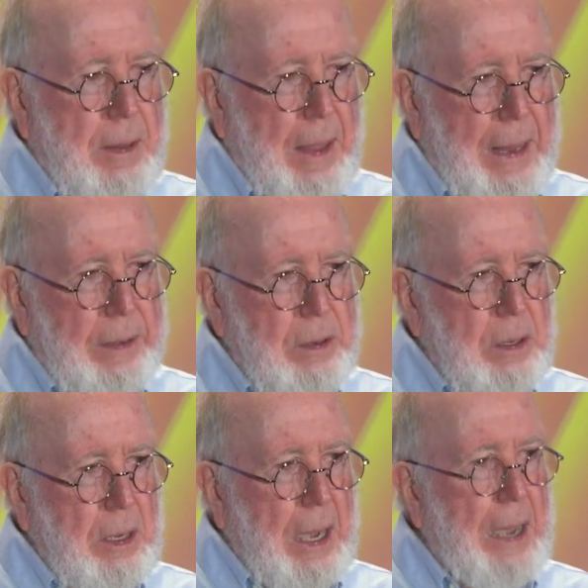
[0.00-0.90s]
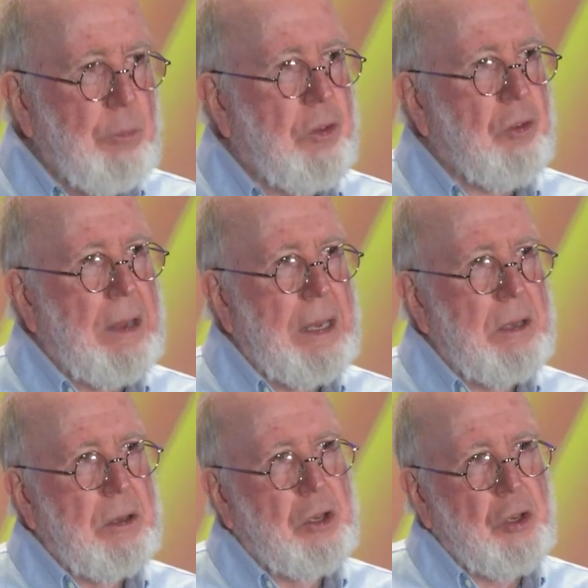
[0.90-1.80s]
And I was
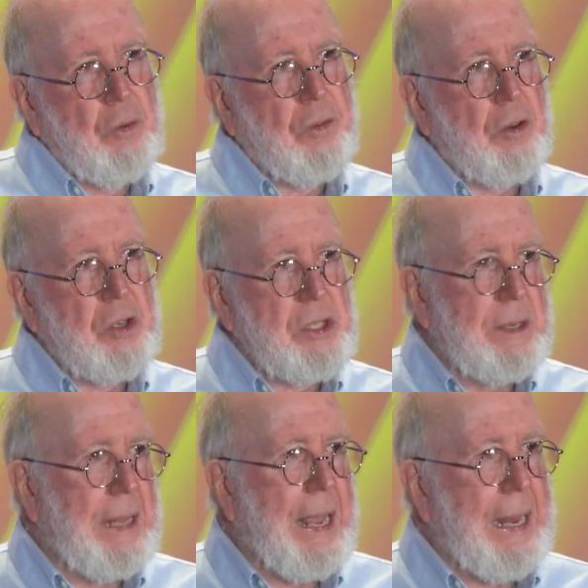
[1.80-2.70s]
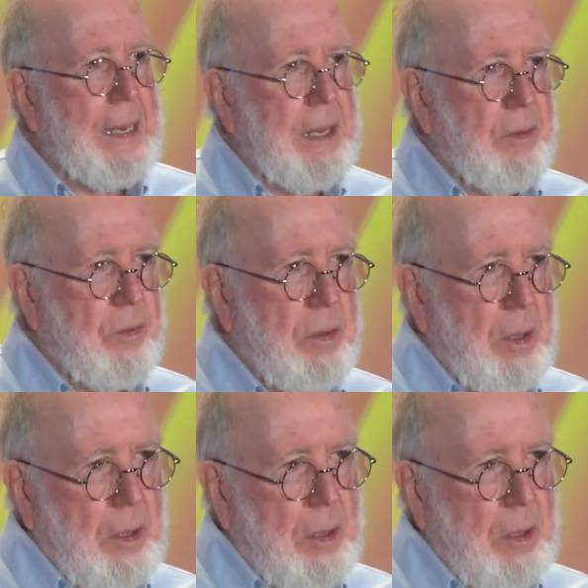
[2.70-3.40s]
trained to do search in the 80s,